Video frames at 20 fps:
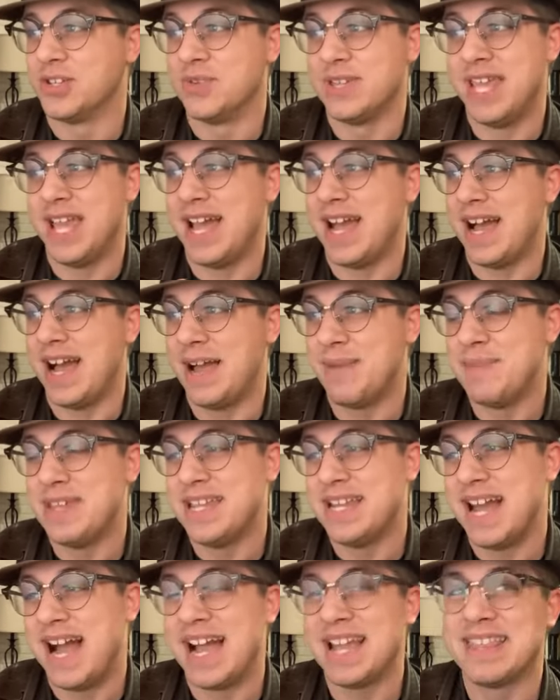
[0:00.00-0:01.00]
yeah, I
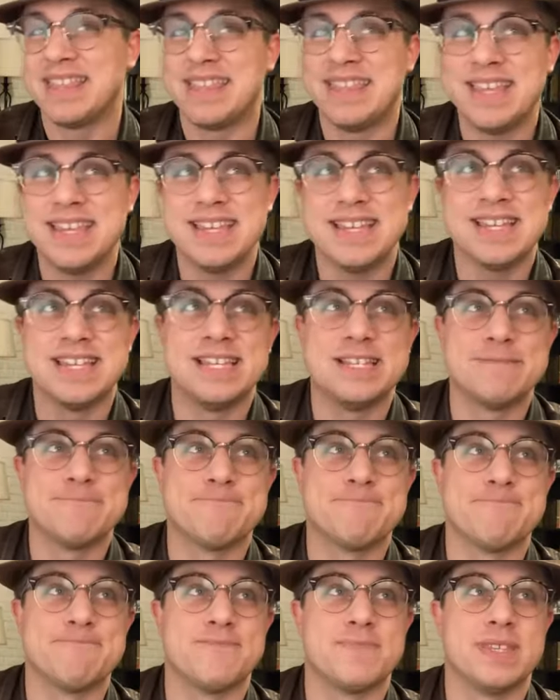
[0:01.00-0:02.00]
mean, I think
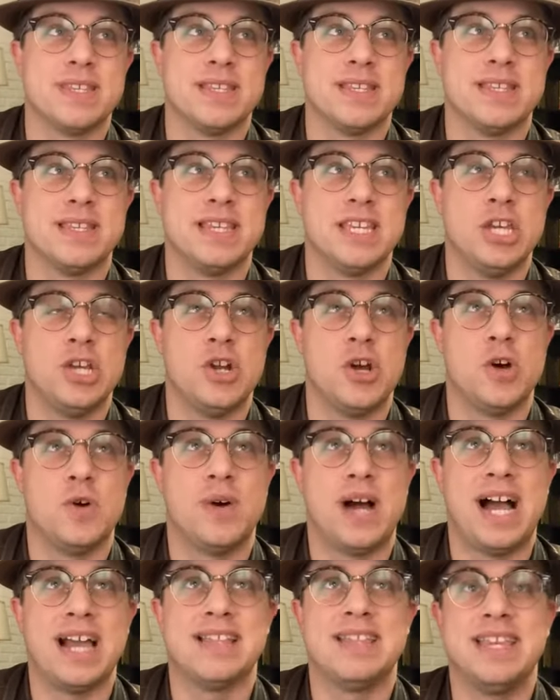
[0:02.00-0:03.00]

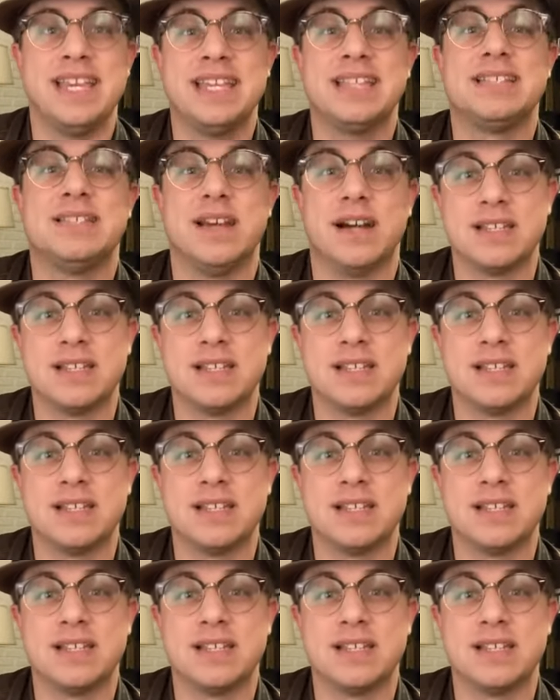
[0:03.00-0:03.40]
it